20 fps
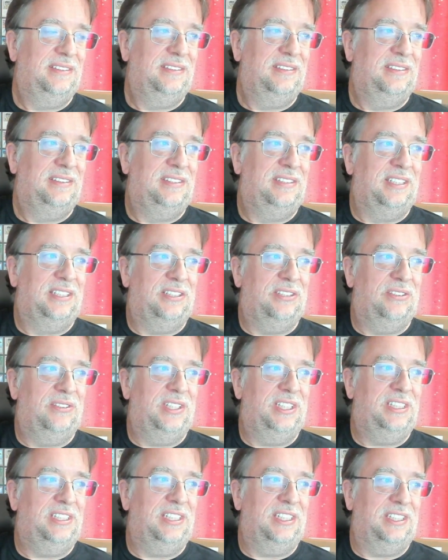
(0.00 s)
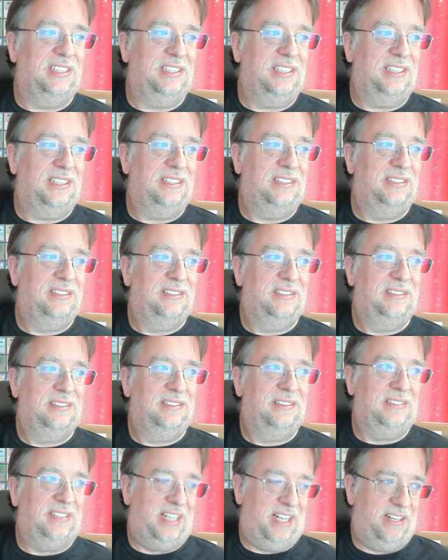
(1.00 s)
to 360
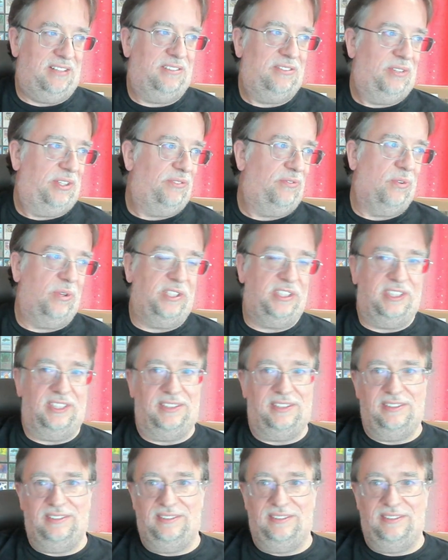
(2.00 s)
and 346.